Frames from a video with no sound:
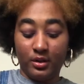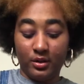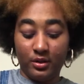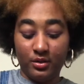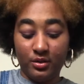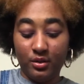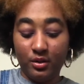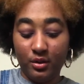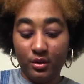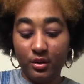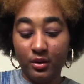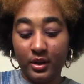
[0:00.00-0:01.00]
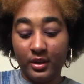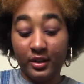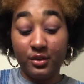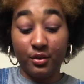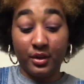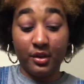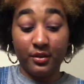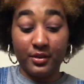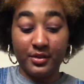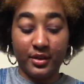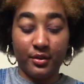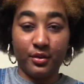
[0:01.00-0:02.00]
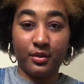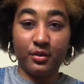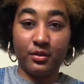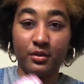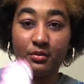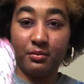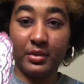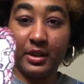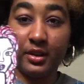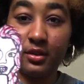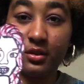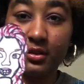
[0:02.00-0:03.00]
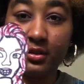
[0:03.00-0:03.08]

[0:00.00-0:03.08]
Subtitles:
Solar, I liked your hair this era. Pink.